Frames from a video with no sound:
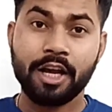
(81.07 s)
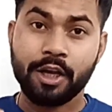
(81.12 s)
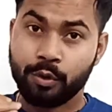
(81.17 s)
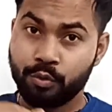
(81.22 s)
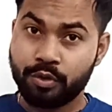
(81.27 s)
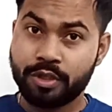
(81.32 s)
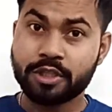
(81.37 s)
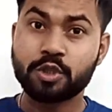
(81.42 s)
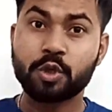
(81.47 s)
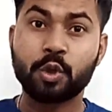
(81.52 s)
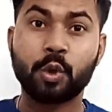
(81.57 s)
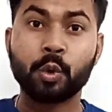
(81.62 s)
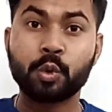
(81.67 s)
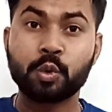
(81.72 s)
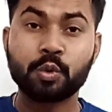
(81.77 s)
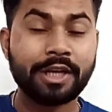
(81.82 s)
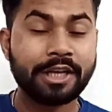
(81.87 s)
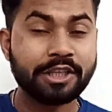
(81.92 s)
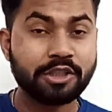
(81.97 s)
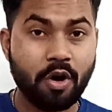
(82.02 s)
You just go
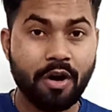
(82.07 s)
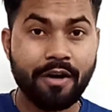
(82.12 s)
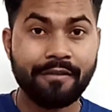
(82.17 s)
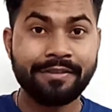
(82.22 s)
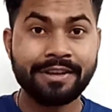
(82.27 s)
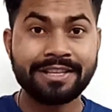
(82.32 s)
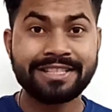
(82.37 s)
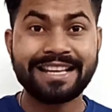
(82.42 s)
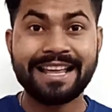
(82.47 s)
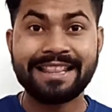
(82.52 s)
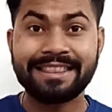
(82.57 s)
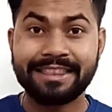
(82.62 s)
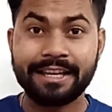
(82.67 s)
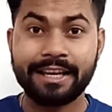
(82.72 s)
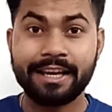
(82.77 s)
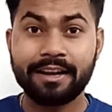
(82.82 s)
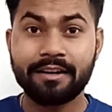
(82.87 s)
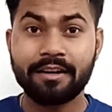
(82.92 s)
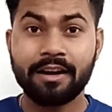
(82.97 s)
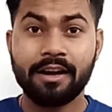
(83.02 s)
to that office and
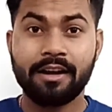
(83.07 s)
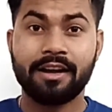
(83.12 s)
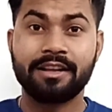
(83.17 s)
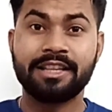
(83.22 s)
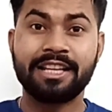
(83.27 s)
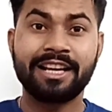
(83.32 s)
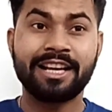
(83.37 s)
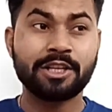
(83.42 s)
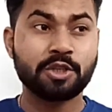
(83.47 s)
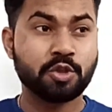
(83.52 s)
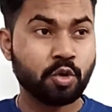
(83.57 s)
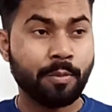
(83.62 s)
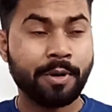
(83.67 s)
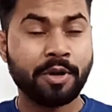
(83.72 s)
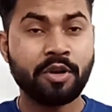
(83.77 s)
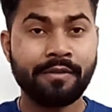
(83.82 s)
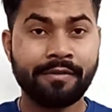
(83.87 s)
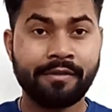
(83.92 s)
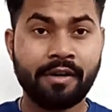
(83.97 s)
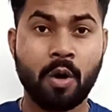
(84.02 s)
there are so
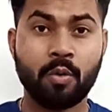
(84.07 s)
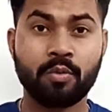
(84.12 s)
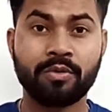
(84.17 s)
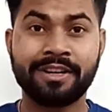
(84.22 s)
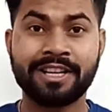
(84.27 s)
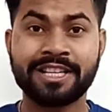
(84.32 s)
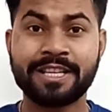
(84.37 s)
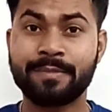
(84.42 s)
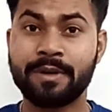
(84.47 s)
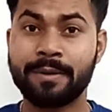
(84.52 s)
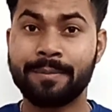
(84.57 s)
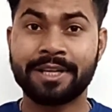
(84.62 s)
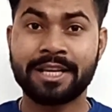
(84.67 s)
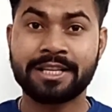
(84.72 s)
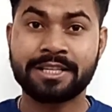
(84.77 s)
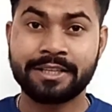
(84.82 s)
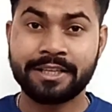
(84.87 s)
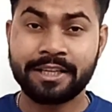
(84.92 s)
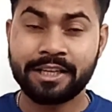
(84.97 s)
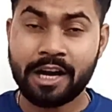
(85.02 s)
many of counters and people are
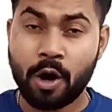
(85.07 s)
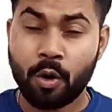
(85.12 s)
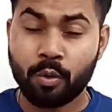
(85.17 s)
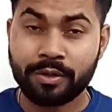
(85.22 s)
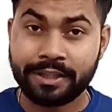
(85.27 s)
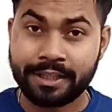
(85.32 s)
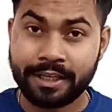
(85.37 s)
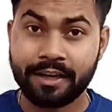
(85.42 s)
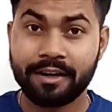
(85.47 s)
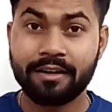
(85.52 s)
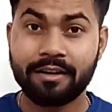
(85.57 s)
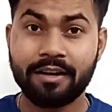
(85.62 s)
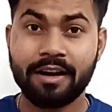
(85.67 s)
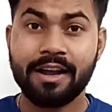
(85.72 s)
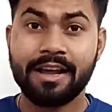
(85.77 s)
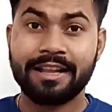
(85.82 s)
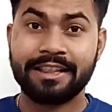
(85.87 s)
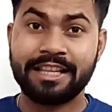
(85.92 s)
sitting out there.